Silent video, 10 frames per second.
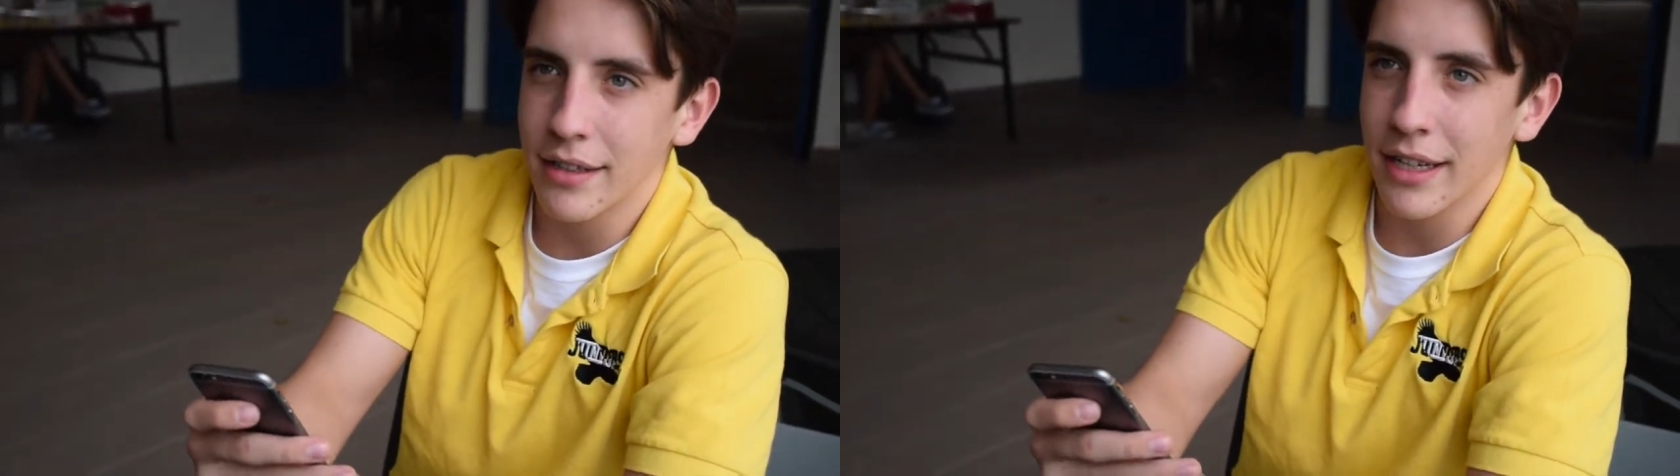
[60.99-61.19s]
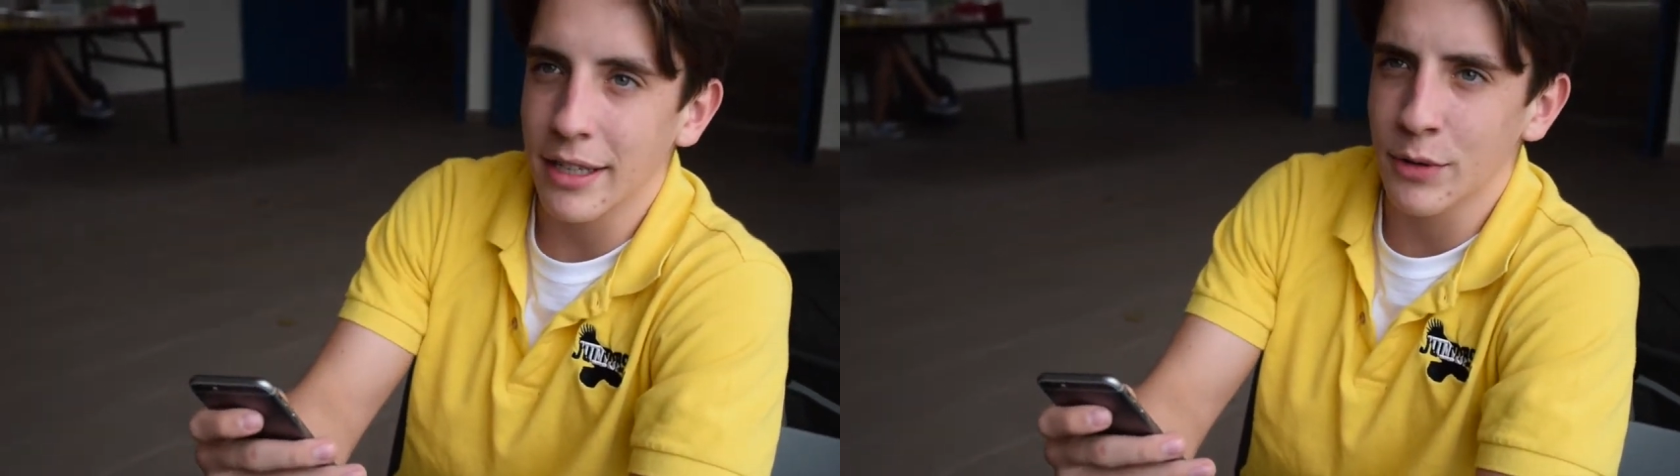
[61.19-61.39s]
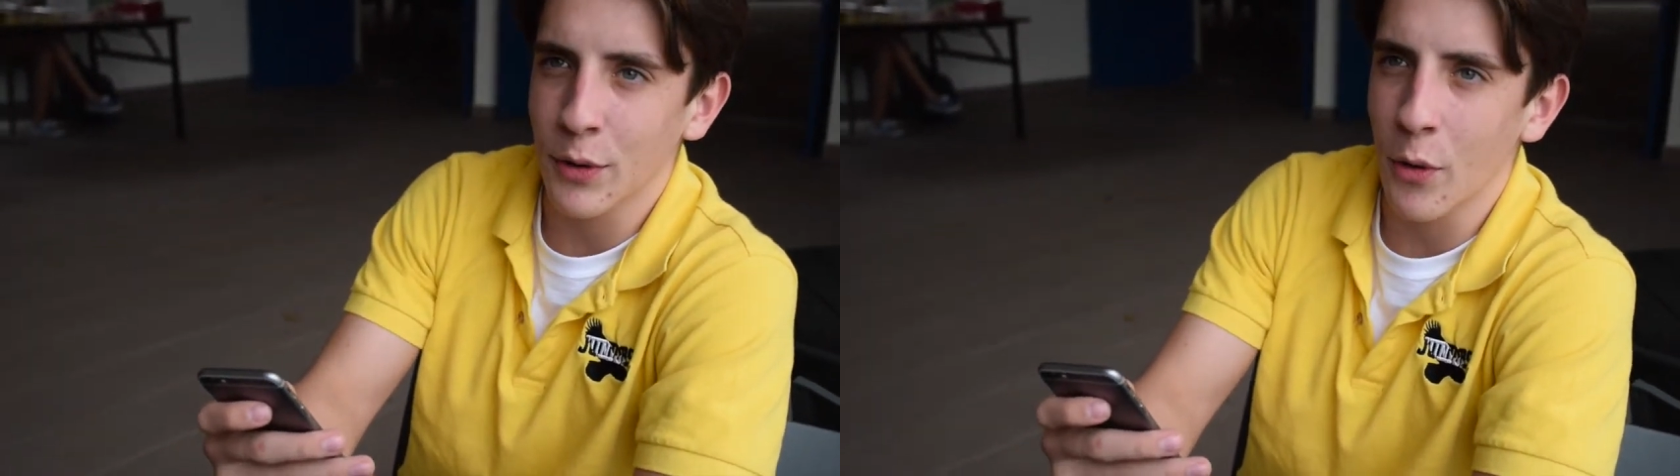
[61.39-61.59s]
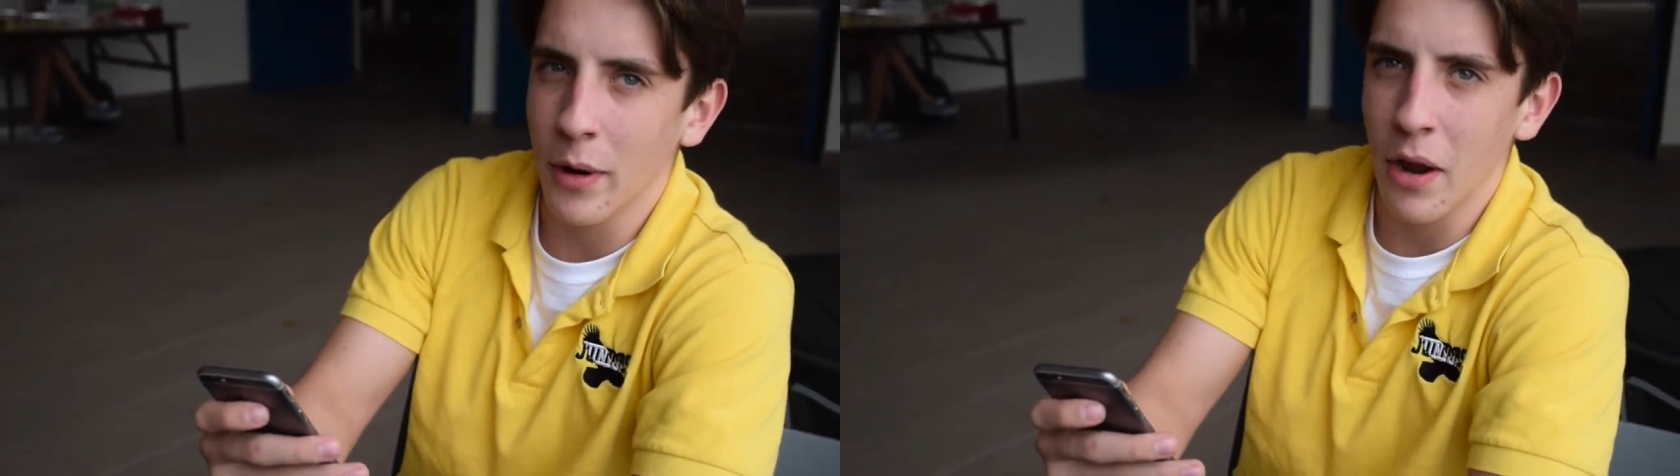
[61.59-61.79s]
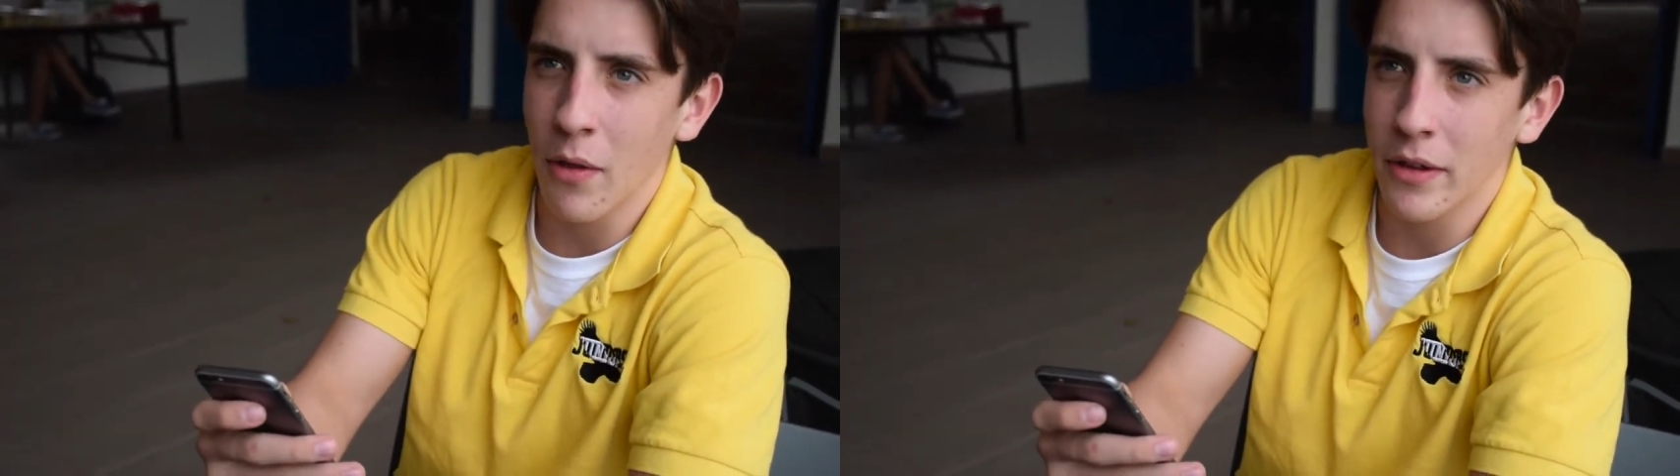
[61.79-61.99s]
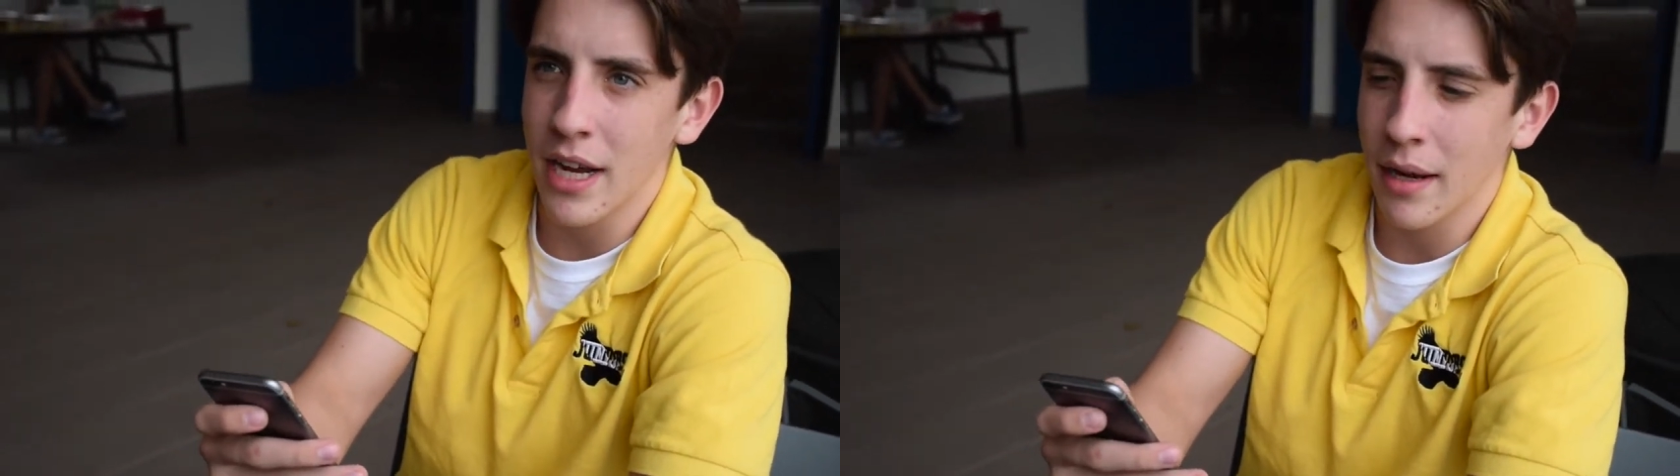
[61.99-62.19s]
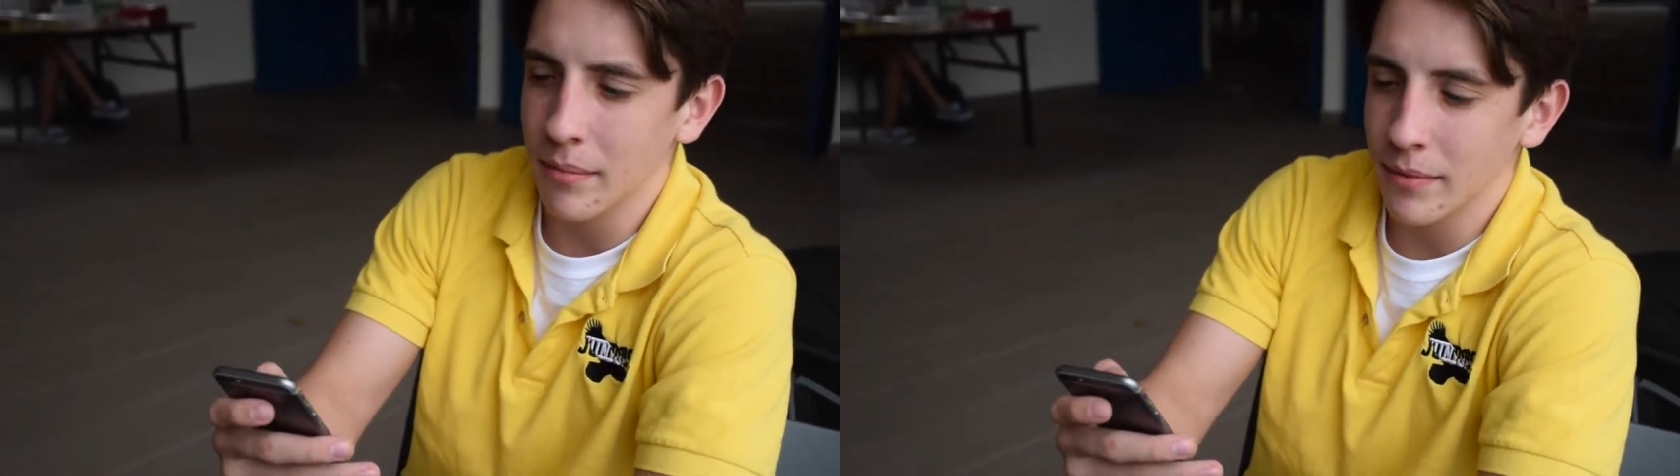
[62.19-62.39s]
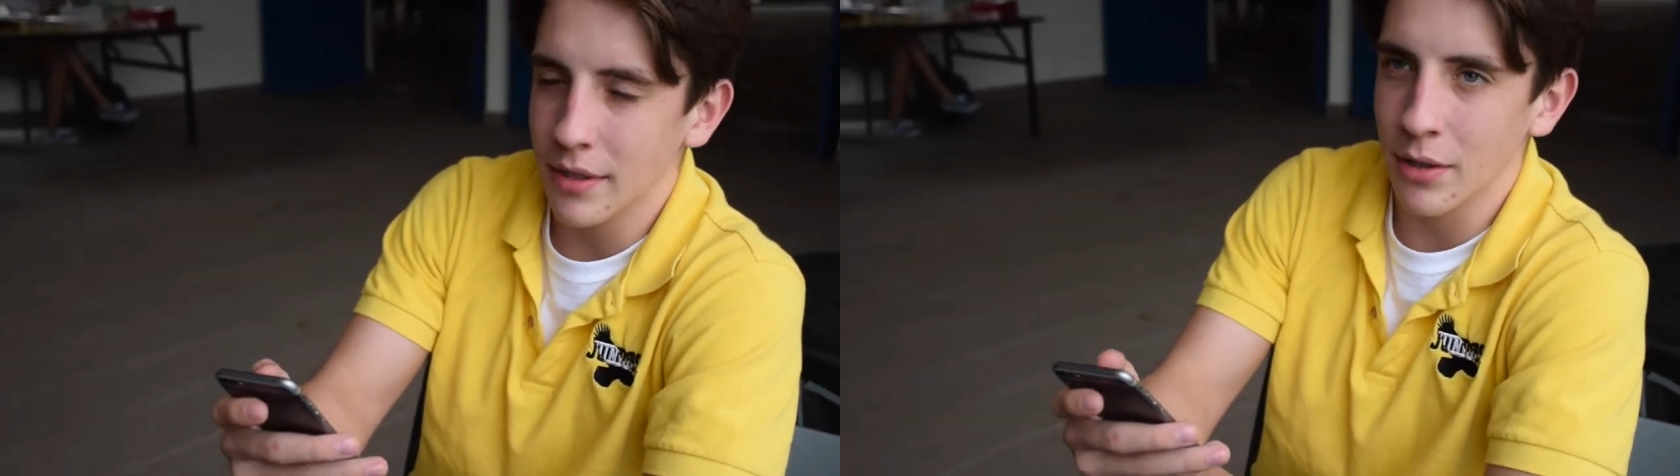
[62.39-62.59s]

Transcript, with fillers: It's like it's recording all the time.